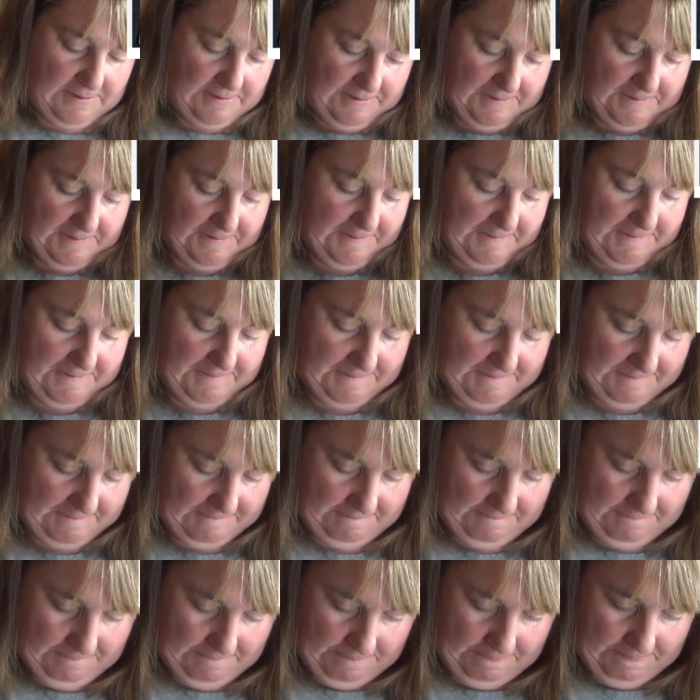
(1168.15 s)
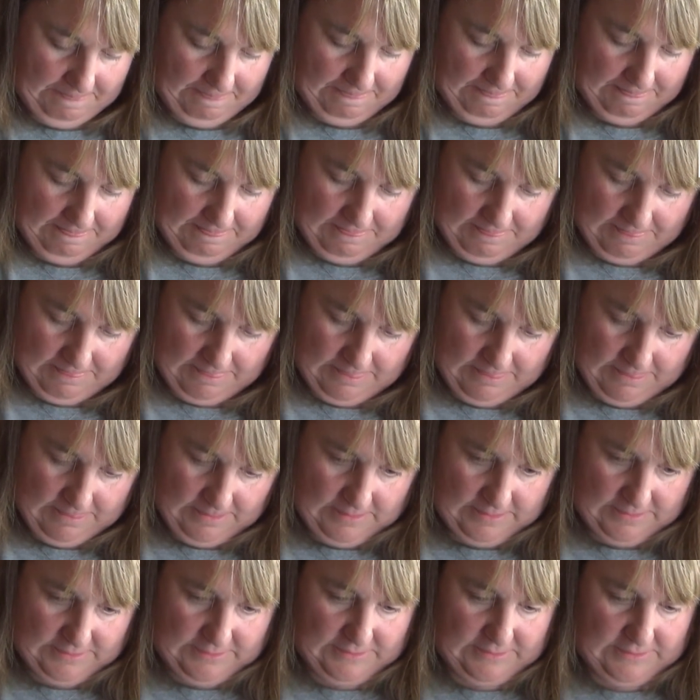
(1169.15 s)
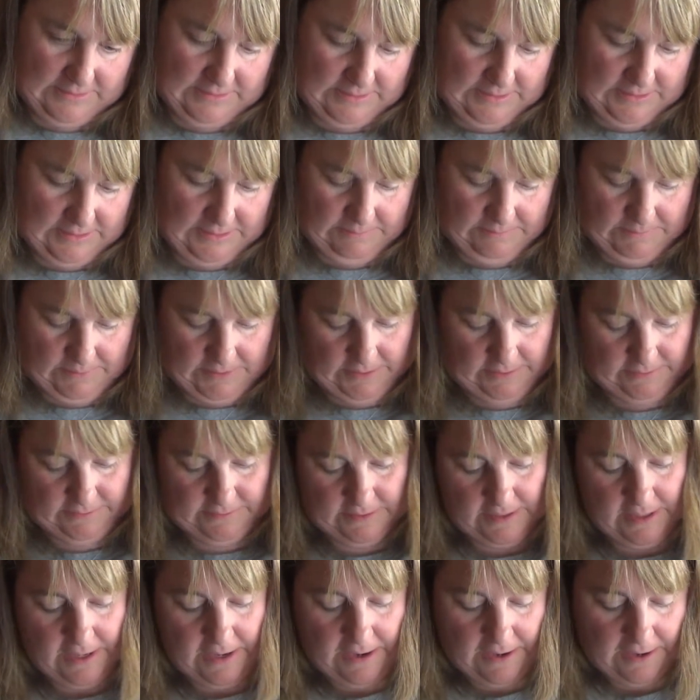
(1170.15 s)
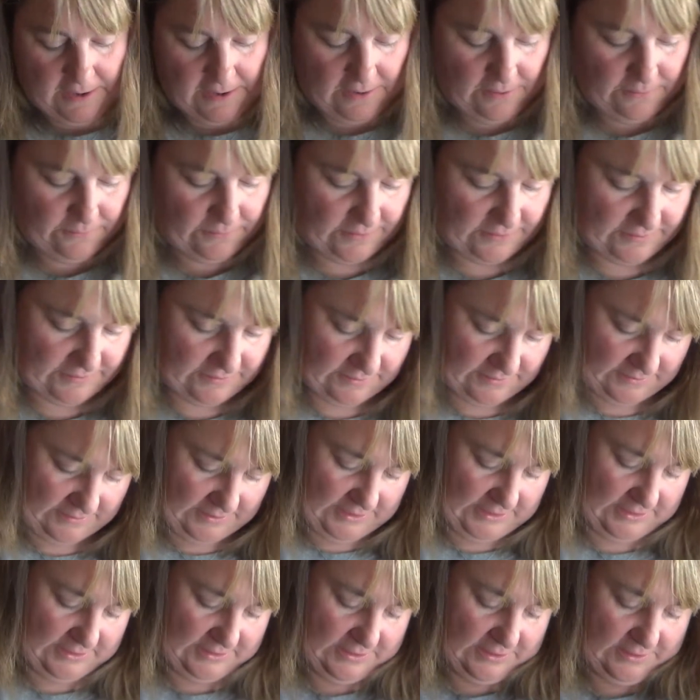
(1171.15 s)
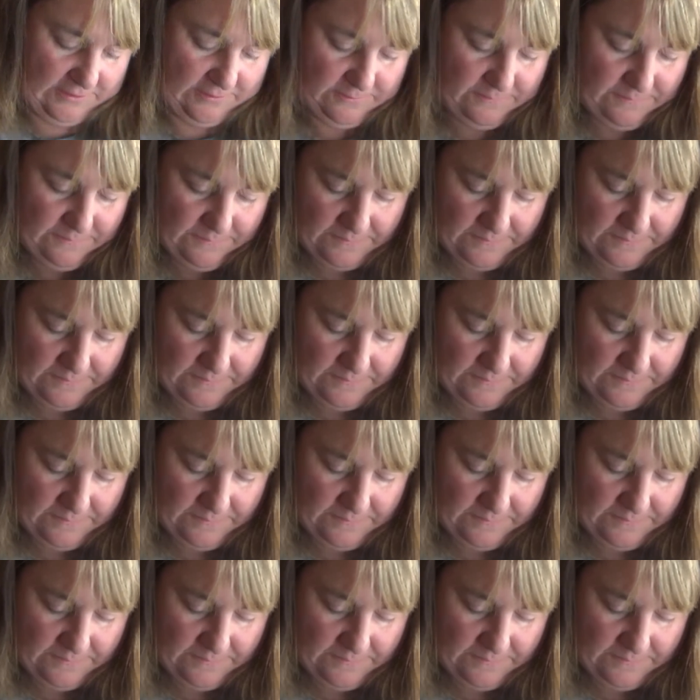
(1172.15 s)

Let's see, what else? Oh, this is neat too.